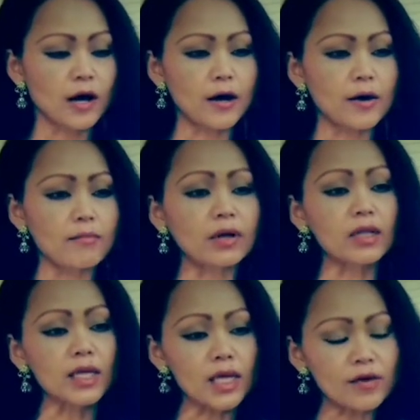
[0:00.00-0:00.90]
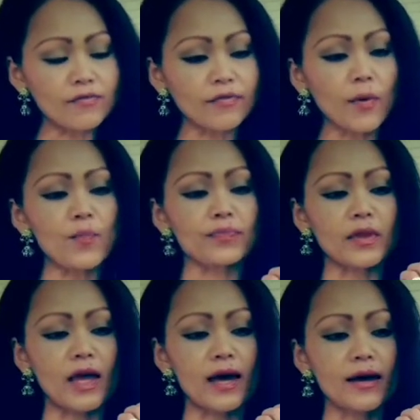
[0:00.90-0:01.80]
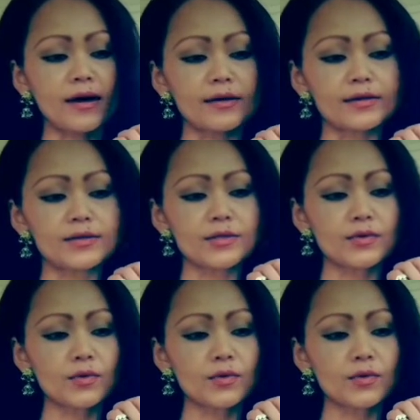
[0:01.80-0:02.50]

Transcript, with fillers: uh, believe and